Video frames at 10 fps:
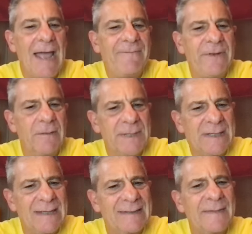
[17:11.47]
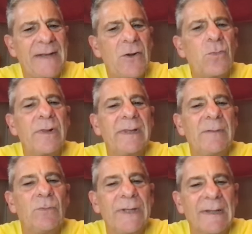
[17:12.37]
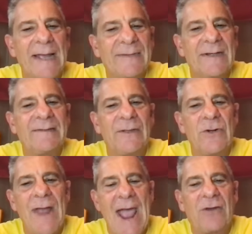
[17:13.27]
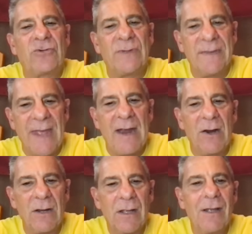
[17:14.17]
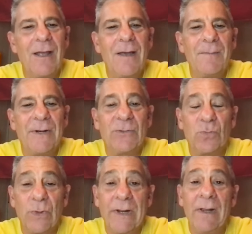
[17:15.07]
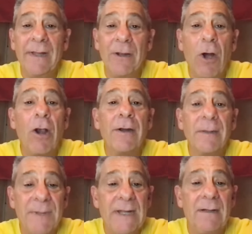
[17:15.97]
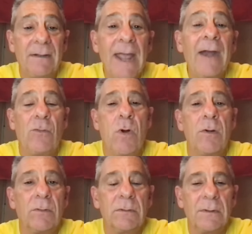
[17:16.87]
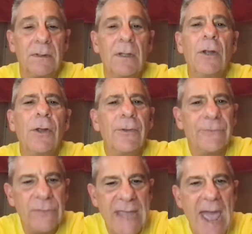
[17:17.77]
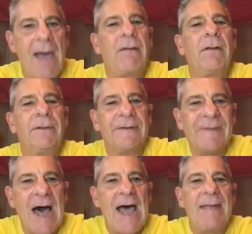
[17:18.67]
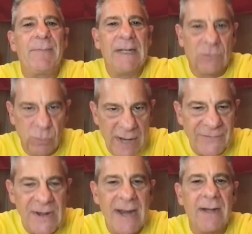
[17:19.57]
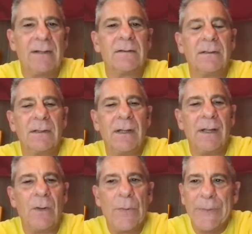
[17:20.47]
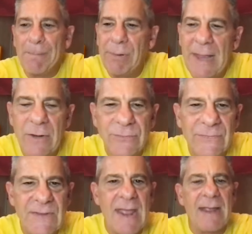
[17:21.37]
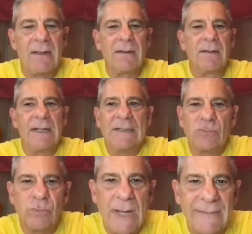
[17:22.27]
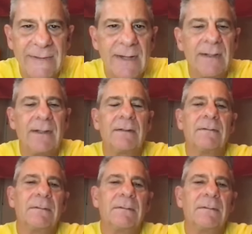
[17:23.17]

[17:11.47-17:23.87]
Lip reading: I feel because they don't really realize it until you're actually there. But it's really hard to beat. End quote. So yeah, the vibe, it's resonating. What the players are saying, it's resonating.